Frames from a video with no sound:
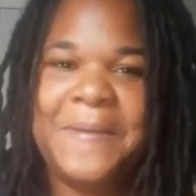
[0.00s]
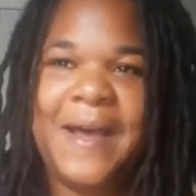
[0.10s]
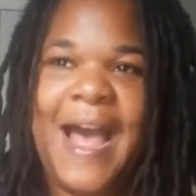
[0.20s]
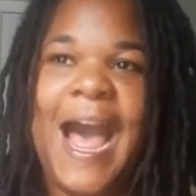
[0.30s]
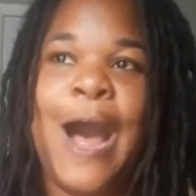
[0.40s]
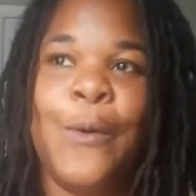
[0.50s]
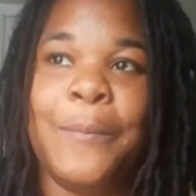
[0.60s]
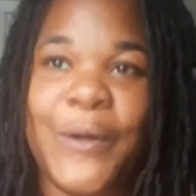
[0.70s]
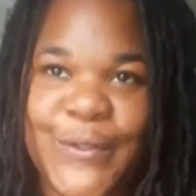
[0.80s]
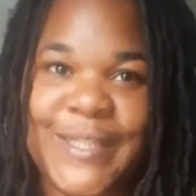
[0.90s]
how
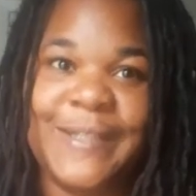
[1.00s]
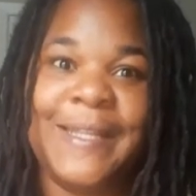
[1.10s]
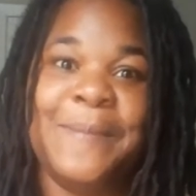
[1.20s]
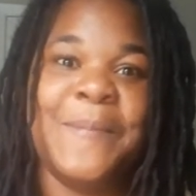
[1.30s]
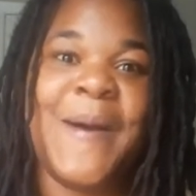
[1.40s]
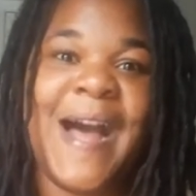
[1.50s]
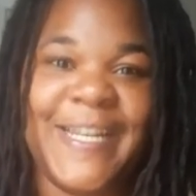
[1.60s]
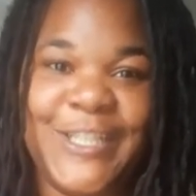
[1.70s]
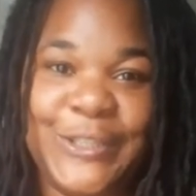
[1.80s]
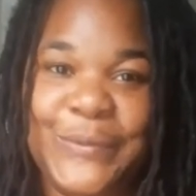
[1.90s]
a person in
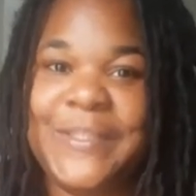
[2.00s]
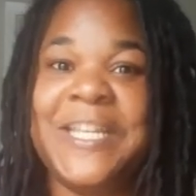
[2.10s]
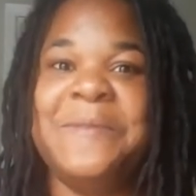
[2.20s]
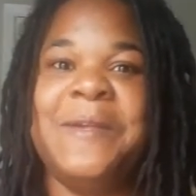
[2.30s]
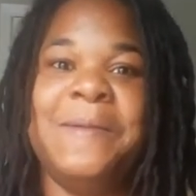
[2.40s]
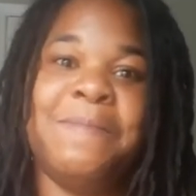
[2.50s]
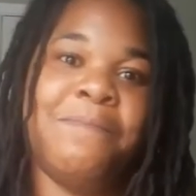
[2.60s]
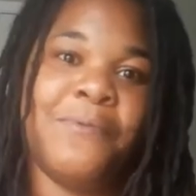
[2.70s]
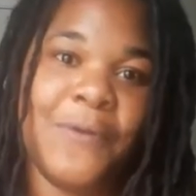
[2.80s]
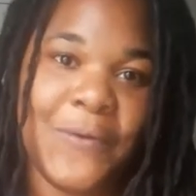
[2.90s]
my shoes can be
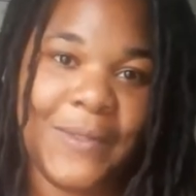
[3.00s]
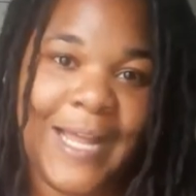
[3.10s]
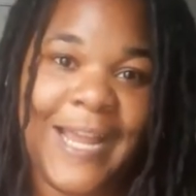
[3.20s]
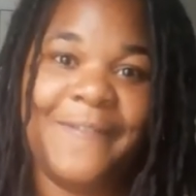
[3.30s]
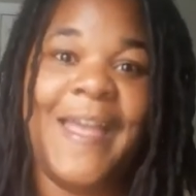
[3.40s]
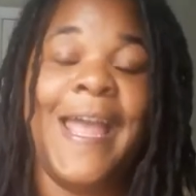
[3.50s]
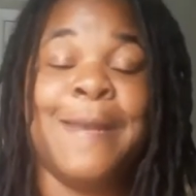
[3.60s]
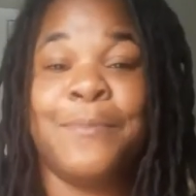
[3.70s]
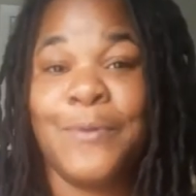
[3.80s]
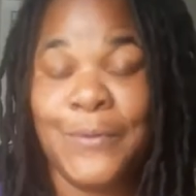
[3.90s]
pro-life
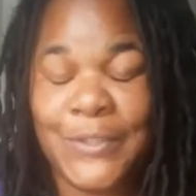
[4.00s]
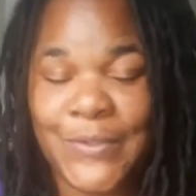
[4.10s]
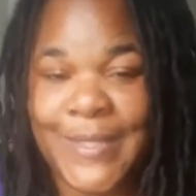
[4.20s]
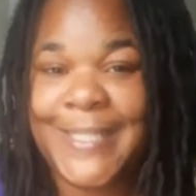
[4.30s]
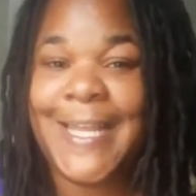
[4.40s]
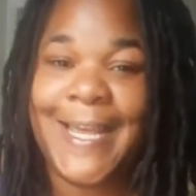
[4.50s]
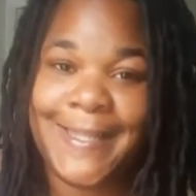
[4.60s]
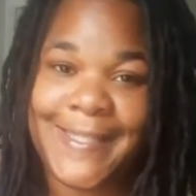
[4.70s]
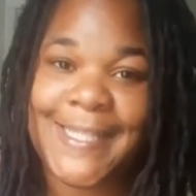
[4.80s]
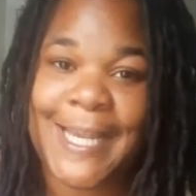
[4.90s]
and pro-choice
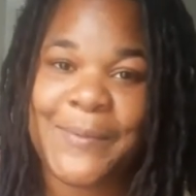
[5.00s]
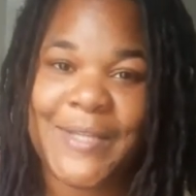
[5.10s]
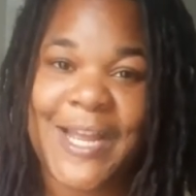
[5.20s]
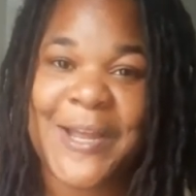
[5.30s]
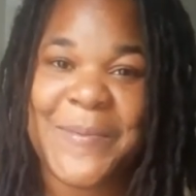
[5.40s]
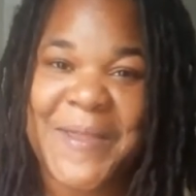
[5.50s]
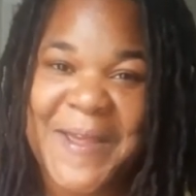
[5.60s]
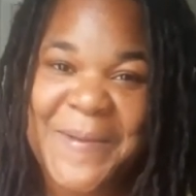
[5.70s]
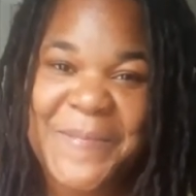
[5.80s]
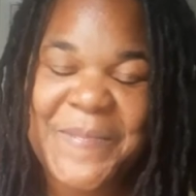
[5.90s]
at the same time.
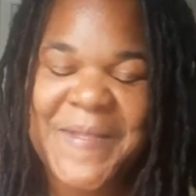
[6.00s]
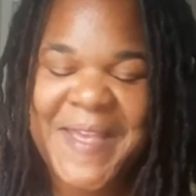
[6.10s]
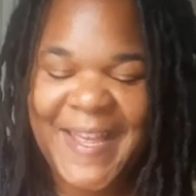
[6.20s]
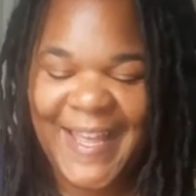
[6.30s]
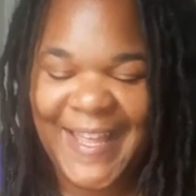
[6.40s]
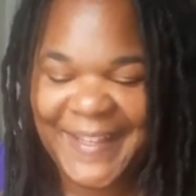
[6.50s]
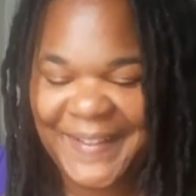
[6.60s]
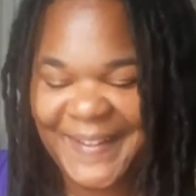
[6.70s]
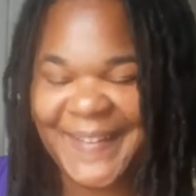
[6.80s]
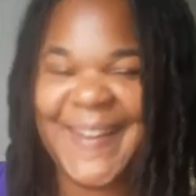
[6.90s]
Yeah.
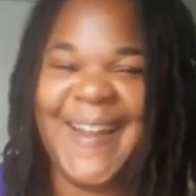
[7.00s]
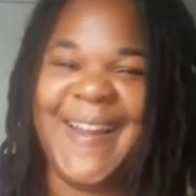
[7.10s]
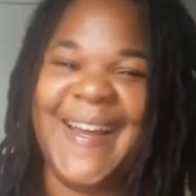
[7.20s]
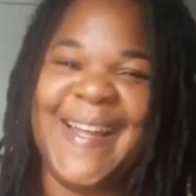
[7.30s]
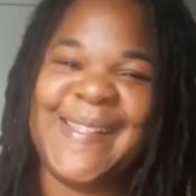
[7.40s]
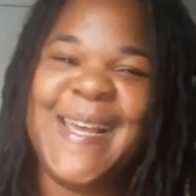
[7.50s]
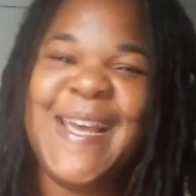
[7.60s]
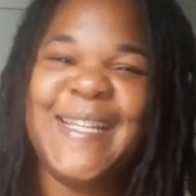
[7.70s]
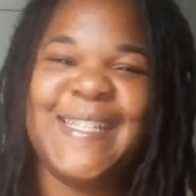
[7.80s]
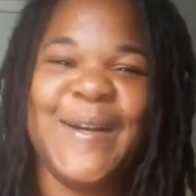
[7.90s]
Okay, guys.
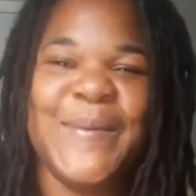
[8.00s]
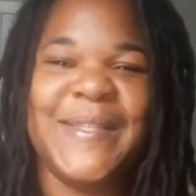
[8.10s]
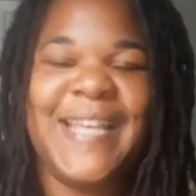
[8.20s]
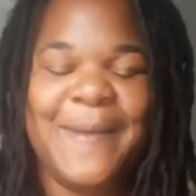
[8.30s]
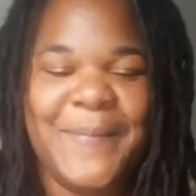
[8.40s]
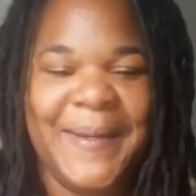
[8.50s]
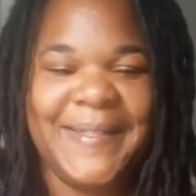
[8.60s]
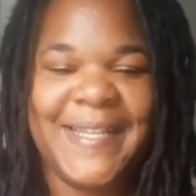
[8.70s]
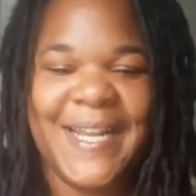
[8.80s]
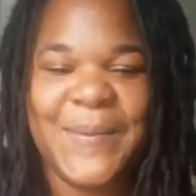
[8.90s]
So with that being
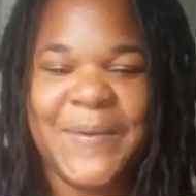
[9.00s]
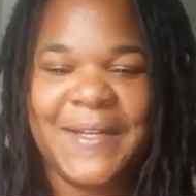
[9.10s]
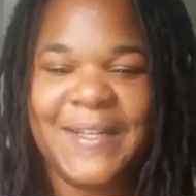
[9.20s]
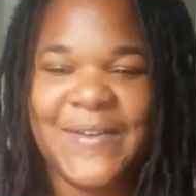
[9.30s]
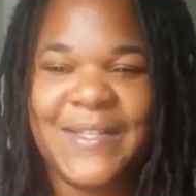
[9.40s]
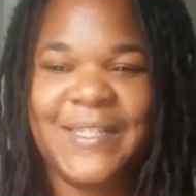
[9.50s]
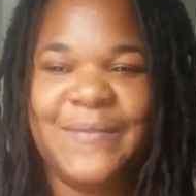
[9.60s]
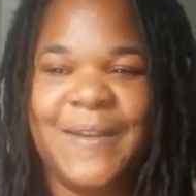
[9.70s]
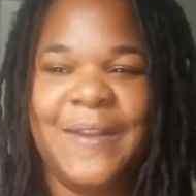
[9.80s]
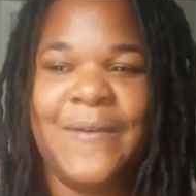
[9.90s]
said, I want to close this
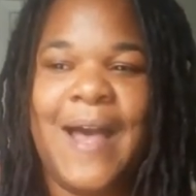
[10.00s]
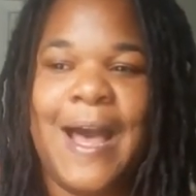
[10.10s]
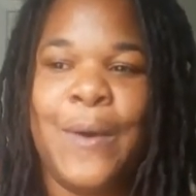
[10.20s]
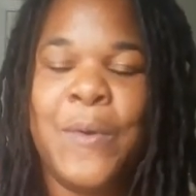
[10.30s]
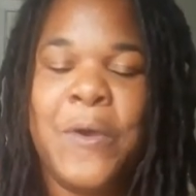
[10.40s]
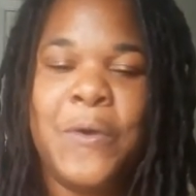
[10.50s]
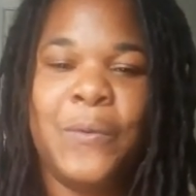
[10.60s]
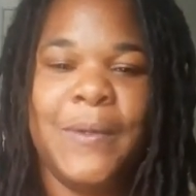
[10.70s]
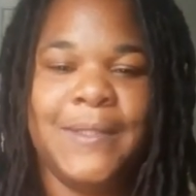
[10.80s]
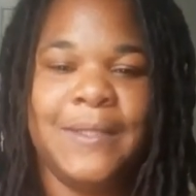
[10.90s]
video out
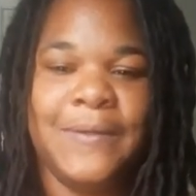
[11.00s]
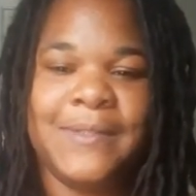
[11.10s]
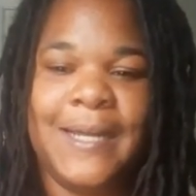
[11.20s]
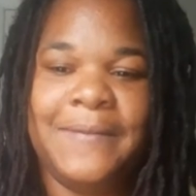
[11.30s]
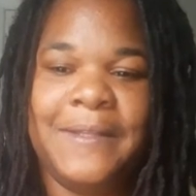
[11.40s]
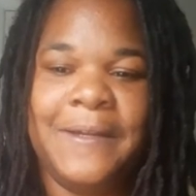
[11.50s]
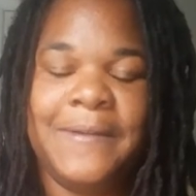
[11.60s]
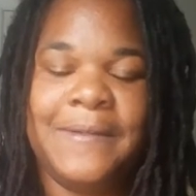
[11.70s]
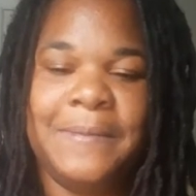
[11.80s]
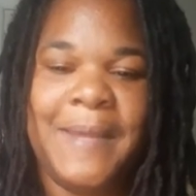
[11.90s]
with those out
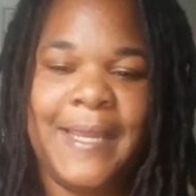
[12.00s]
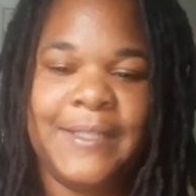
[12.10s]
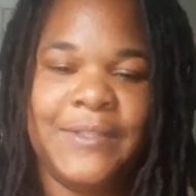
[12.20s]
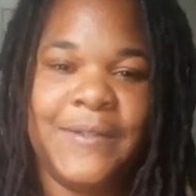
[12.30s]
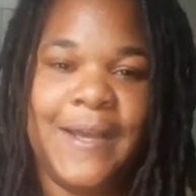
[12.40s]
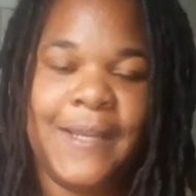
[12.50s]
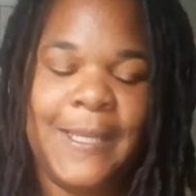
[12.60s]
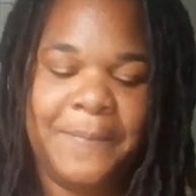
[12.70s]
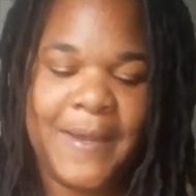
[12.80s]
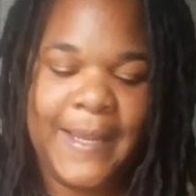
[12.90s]
there, making sure y'all
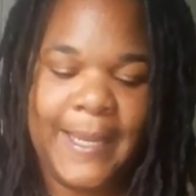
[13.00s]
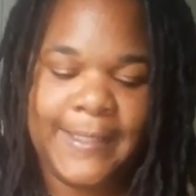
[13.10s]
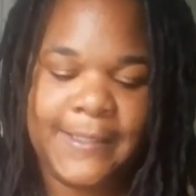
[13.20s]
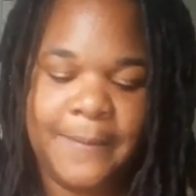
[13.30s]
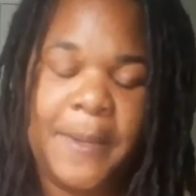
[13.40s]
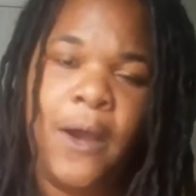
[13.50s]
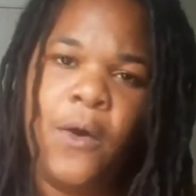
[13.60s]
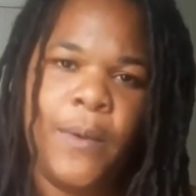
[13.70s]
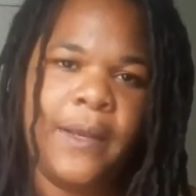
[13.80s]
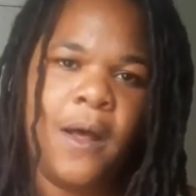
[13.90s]
keep your heads up.
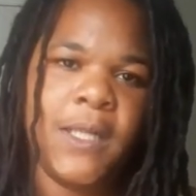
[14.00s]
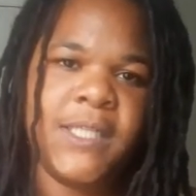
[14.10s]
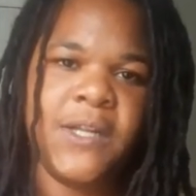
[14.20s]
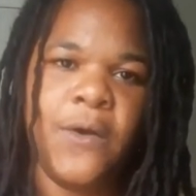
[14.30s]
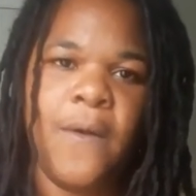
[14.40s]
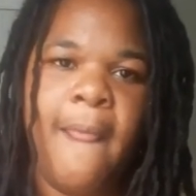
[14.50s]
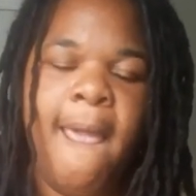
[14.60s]
Oh, and also,